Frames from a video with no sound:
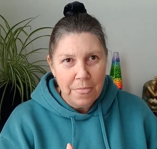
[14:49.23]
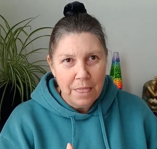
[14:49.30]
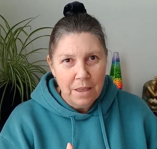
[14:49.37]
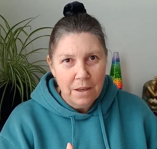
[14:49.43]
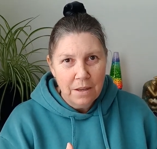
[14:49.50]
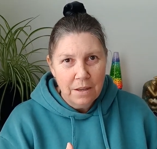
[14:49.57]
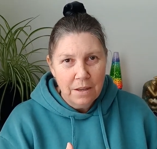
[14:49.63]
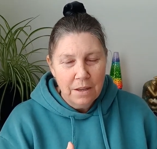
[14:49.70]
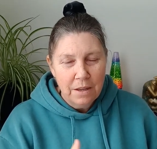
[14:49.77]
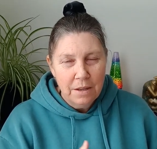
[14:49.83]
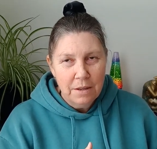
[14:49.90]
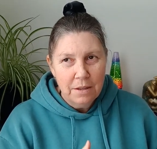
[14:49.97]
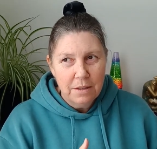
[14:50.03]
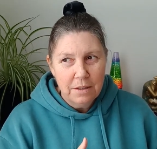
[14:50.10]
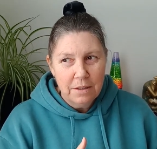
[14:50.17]

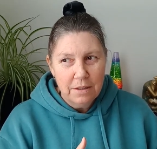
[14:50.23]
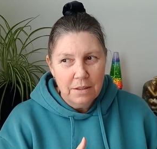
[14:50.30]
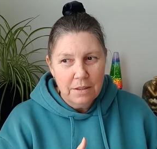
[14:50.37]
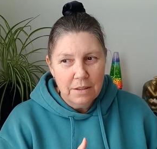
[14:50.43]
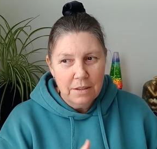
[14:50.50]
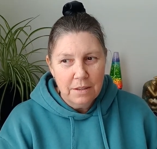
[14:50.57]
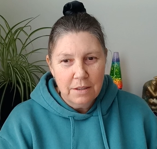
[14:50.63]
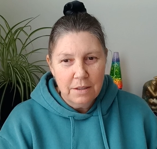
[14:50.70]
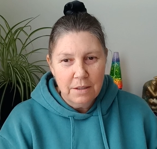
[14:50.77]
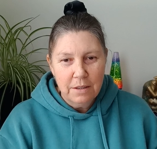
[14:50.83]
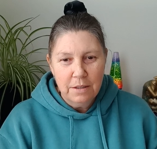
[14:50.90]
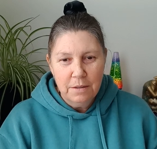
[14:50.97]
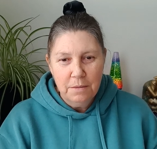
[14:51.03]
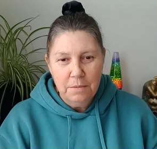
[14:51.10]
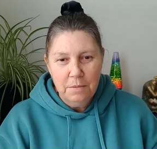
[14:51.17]

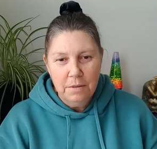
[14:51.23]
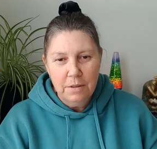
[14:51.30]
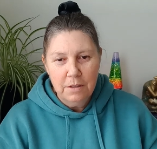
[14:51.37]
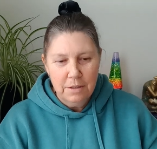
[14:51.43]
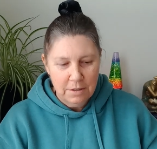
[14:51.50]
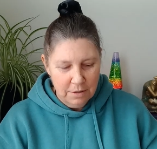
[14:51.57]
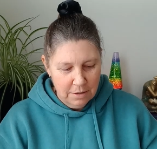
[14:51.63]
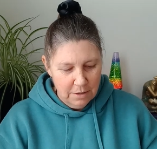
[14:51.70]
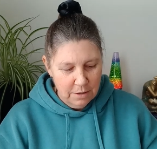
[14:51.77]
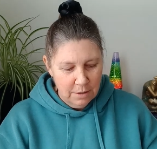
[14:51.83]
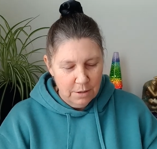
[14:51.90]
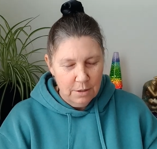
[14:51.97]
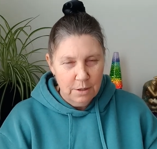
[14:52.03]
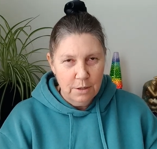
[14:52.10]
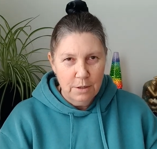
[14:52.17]

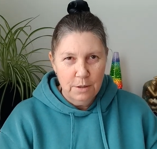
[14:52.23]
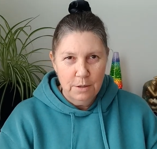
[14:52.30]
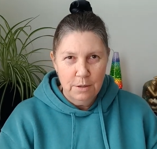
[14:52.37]
No one is speaking in this clip.